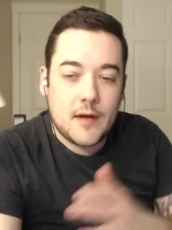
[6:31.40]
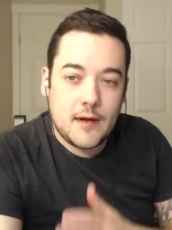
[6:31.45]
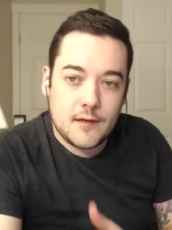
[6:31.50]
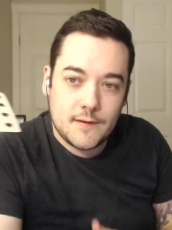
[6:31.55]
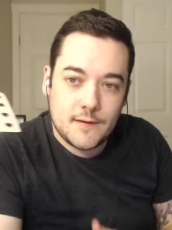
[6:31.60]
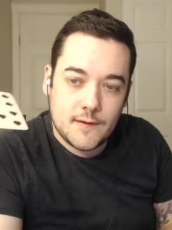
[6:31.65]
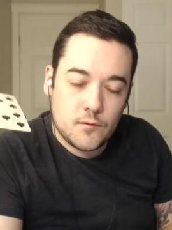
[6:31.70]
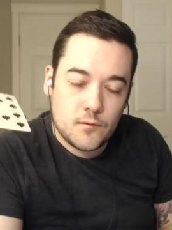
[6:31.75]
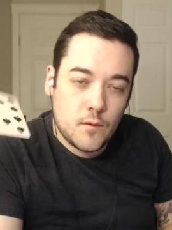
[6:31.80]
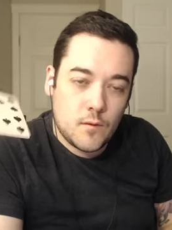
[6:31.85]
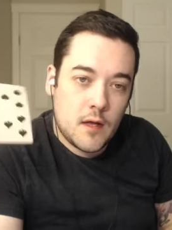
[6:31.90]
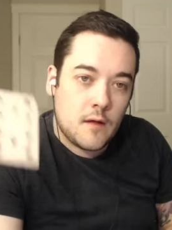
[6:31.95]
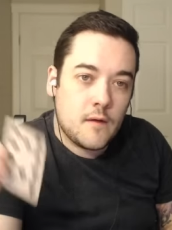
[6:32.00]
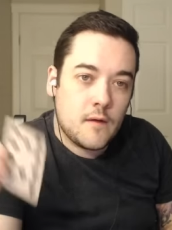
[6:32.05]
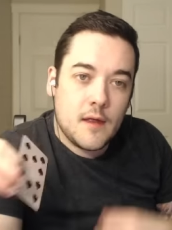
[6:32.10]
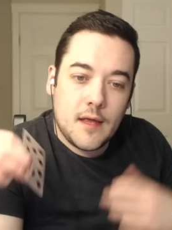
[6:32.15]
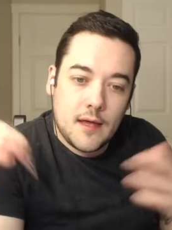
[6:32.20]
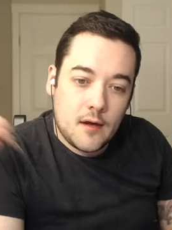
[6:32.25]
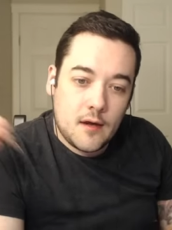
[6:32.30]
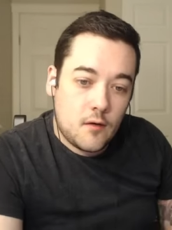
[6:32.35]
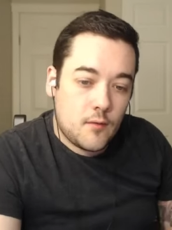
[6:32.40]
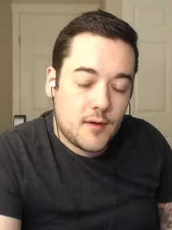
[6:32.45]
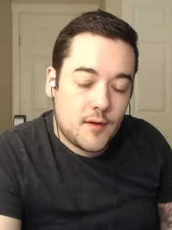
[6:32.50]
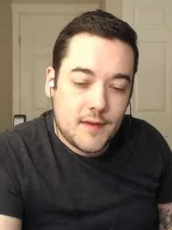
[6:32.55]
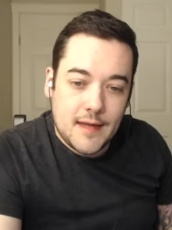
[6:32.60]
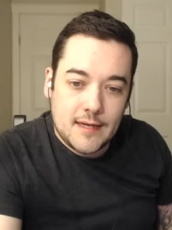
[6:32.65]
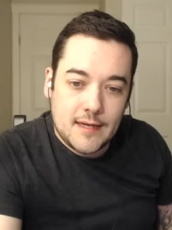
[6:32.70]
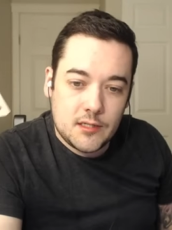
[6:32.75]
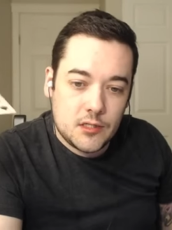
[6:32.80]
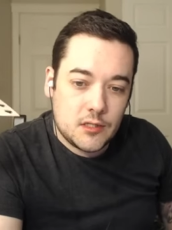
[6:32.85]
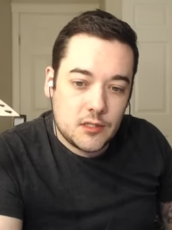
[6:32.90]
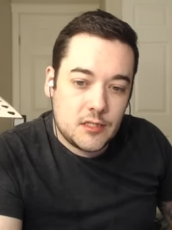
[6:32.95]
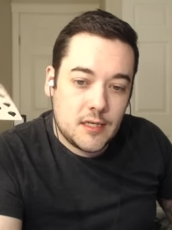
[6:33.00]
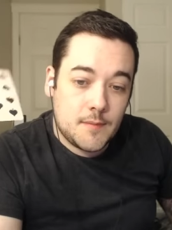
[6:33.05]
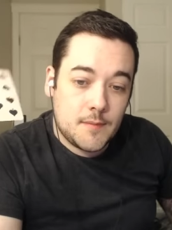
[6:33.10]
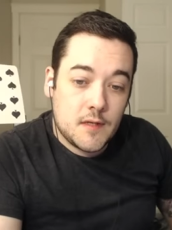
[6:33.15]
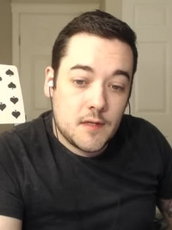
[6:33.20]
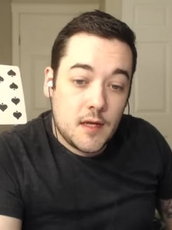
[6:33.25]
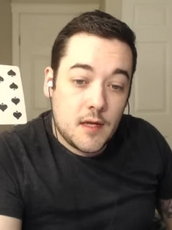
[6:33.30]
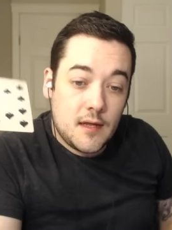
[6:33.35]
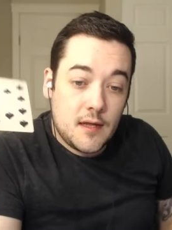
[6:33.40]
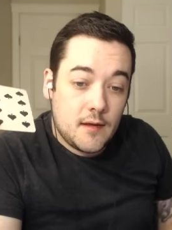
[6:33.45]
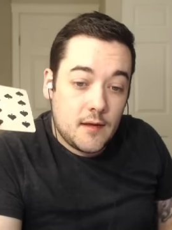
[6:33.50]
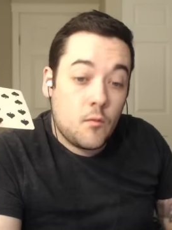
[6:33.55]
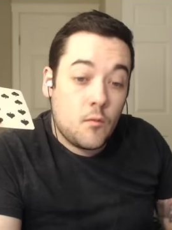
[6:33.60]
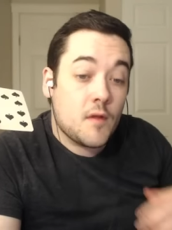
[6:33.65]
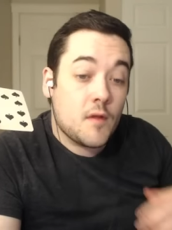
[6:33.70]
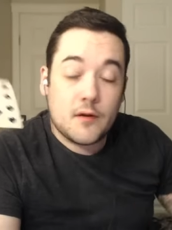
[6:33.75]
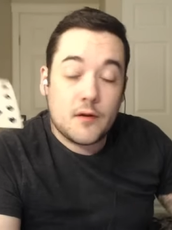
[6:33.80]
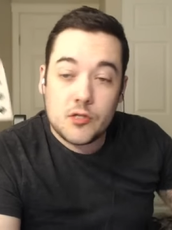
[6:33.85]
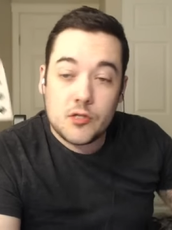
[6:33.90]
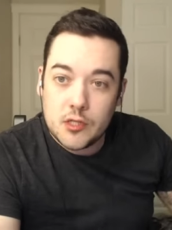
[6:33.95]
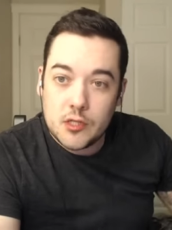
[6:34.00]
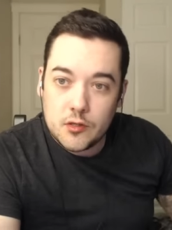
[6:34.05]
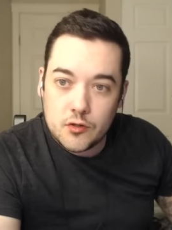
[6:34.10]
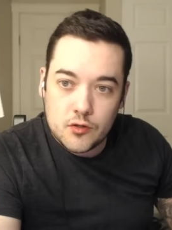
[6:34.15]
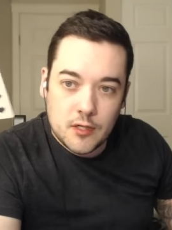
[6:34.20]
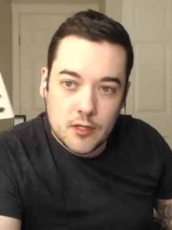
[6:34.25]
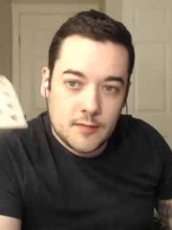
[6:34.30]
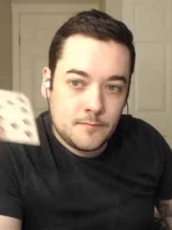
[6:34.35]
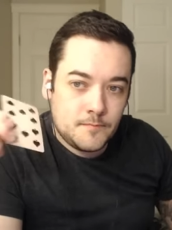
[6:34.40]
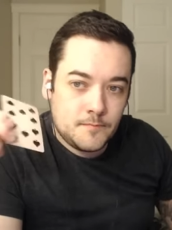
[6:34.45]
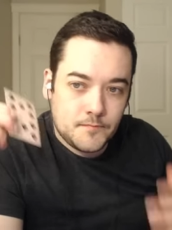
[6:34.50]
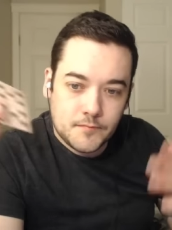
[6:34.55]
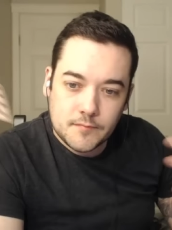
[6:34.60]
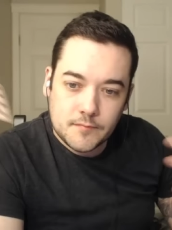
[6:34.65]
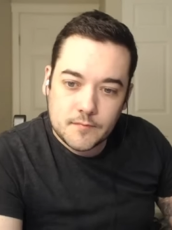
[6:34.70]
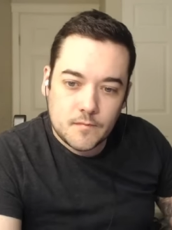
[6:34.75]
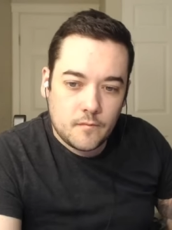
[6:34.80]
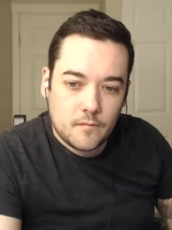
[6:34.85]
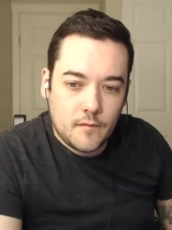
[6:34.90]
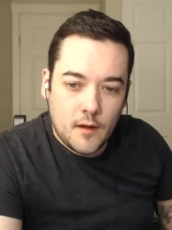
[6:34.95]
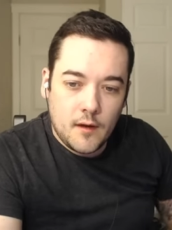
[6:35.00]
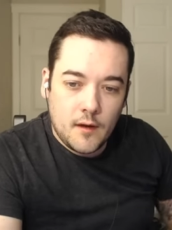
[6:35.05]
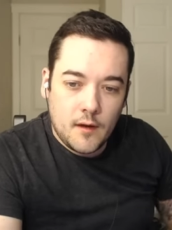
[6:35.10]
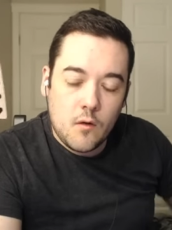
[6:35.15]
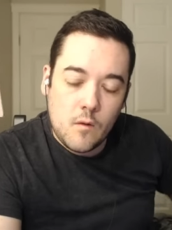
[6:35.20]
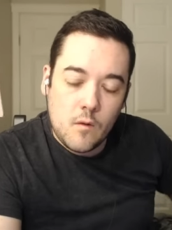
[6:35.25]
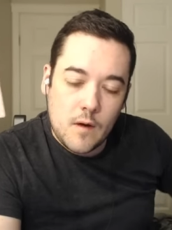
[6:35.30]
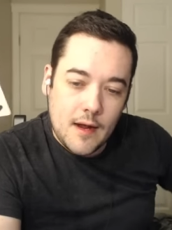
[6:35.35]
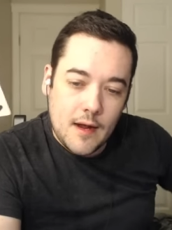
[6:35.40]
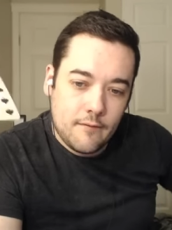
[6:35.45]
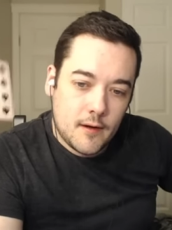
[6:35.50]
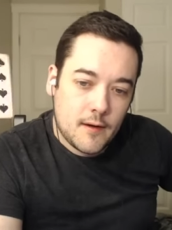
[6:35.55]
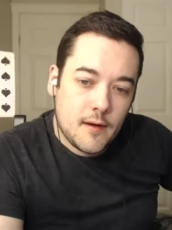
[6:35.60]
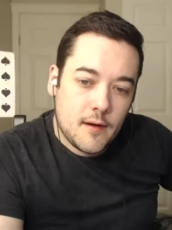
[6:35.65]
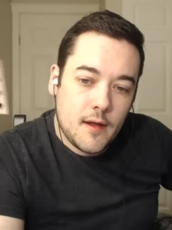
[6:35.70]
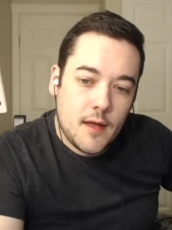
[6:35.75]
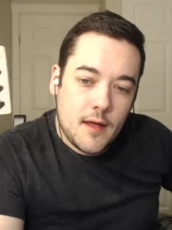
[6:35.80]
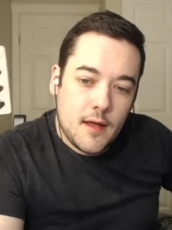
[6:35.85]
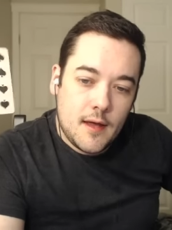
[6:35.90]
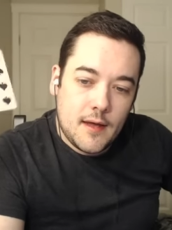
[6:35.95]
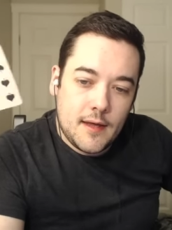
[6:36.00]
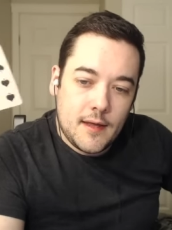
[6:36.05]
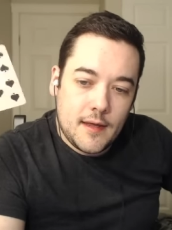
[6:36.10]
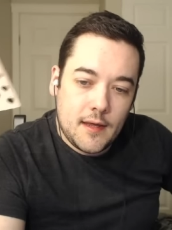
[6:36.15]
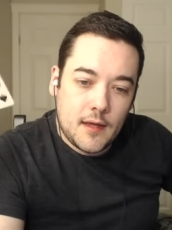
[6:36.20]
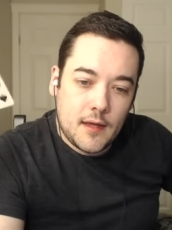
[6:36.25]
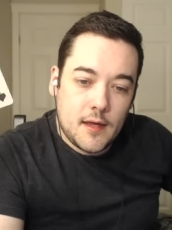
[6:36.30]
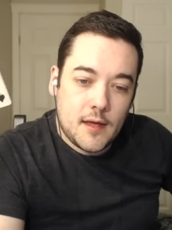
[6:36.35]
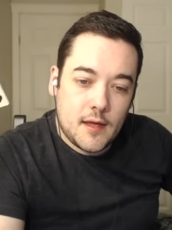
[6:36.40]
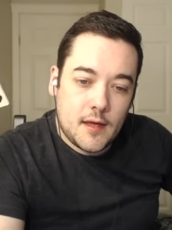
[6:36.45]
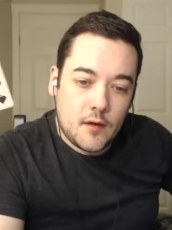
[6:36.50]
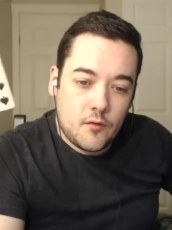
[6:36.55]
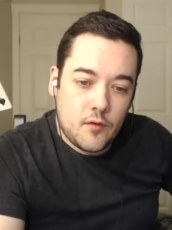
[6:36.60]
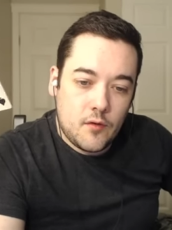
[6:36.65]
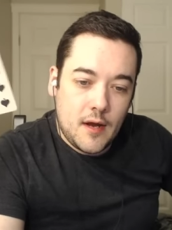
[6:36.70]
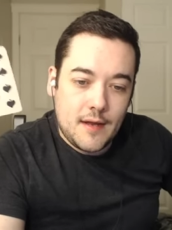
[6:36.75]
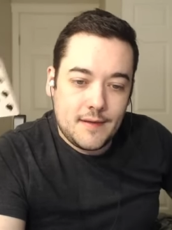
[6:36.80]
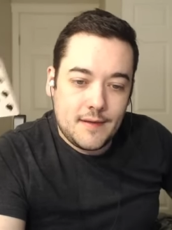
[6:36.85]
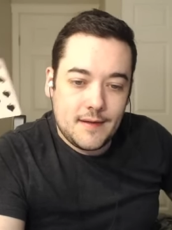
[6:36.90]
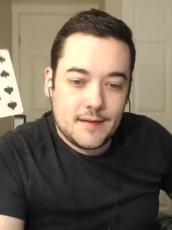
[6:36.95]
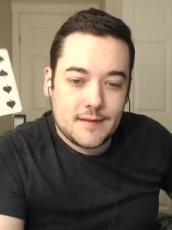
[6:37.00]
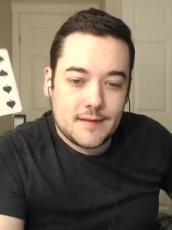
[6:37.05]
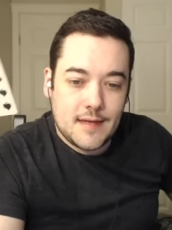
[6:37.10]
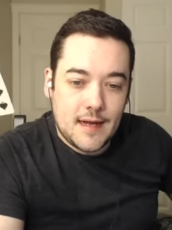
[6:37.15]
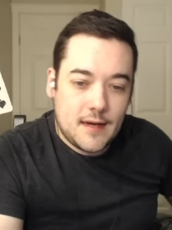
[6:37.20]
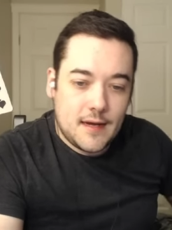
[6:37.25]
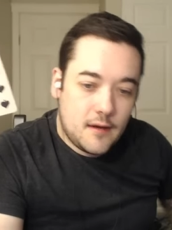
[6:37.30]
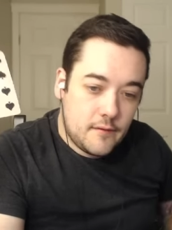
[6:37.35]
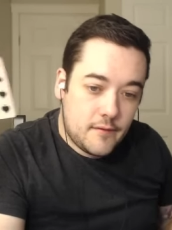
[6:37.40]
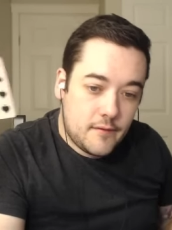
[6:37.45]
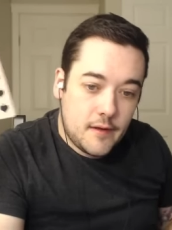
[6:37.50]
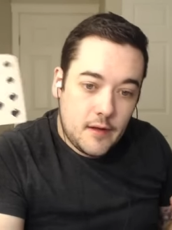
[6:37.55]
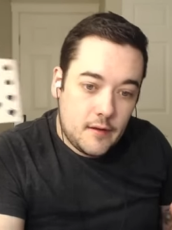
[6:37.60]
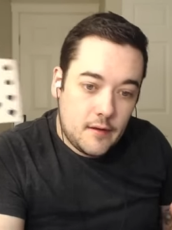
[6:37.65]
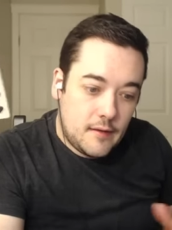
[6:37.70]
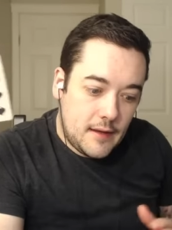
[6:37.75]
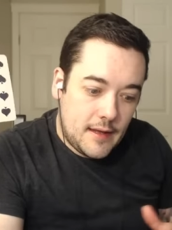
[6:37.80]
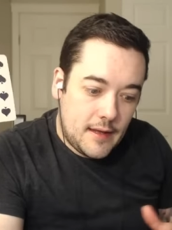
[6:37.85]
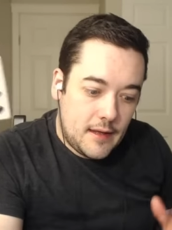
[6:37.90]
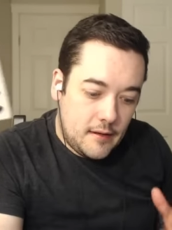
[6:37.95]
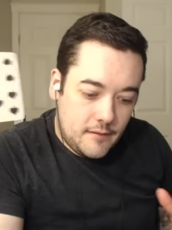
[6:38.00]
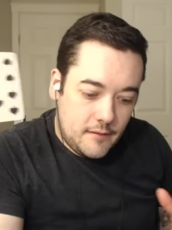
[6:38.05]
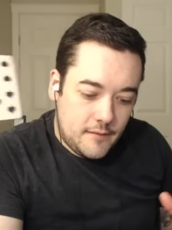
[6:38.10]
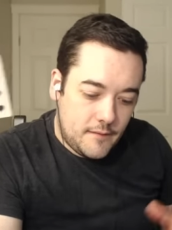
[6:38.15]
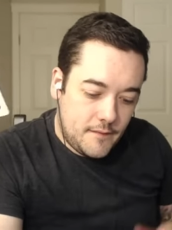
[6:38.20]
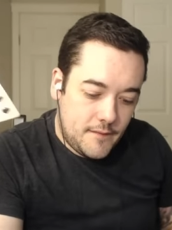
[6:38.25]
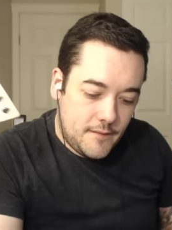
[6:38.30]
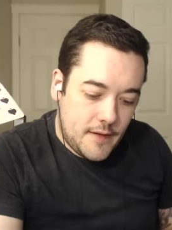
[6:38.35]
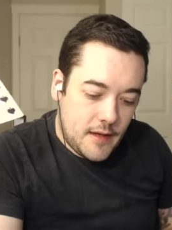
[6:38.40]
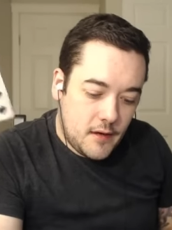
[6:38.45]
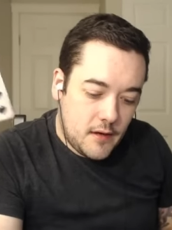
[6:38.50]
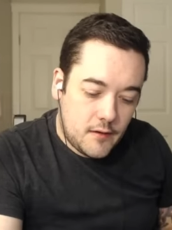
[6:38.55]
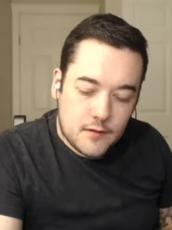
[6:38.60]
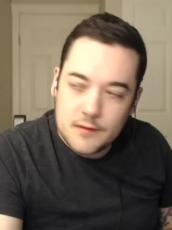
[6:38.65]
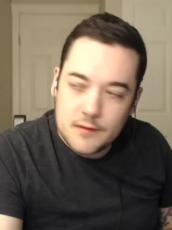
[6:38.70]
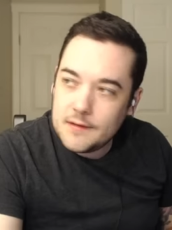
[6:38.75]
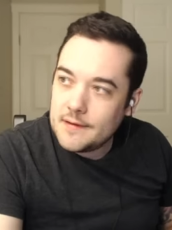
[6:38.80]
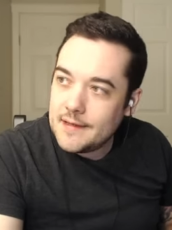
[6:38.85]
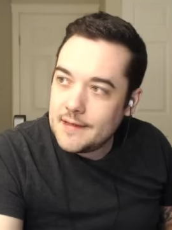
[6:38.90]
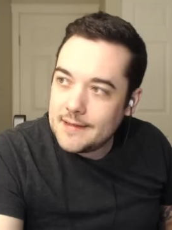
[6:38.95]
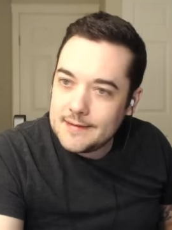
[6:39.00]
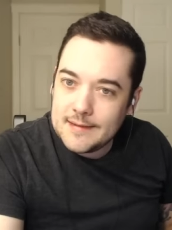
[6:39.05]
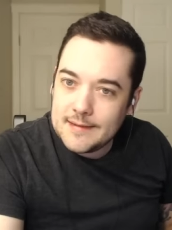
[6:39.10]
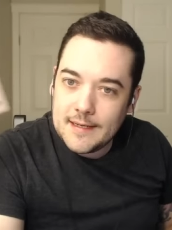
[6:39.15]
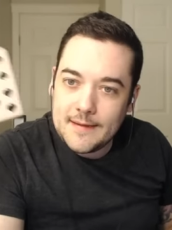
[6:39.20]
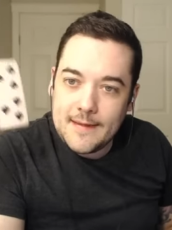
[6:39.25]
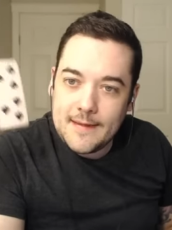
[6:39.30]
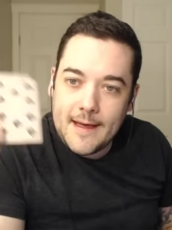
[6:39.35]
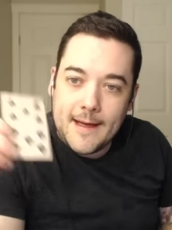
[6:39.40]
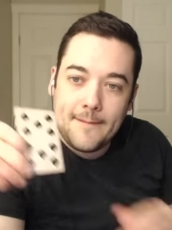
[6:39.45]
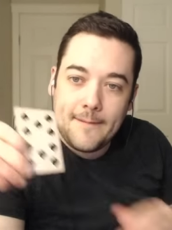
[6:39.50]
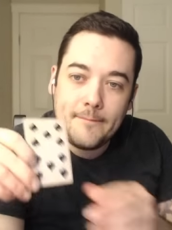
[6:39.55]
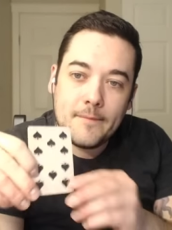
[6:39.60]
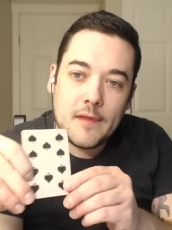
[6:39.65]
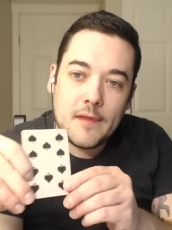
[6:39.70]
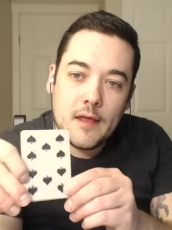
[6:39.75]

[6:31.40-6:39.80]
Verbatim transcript: areas as well, in our relationships, with our children, you know, whatever. Uh, it, it can create these kind of like fears and things like that.